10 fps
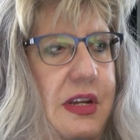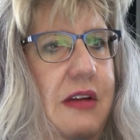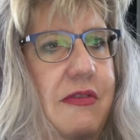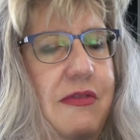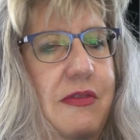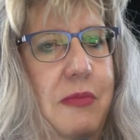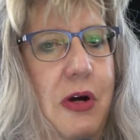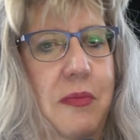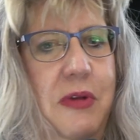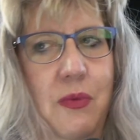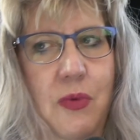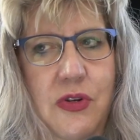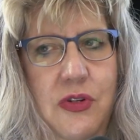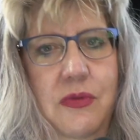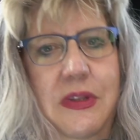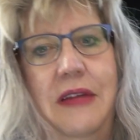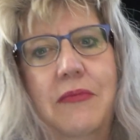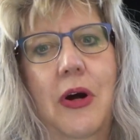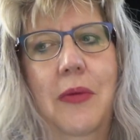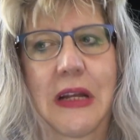if Barbie were to
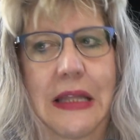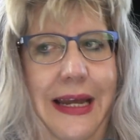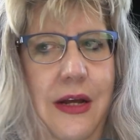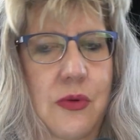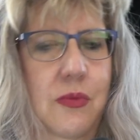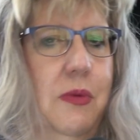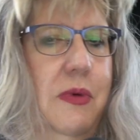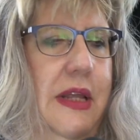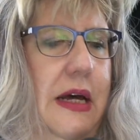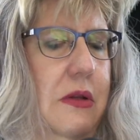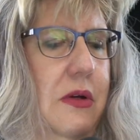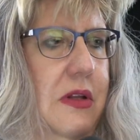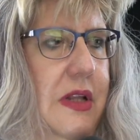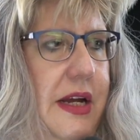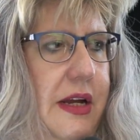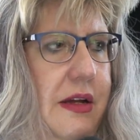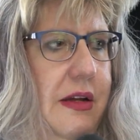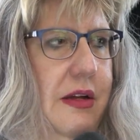leave Barbie Land, what would that look like?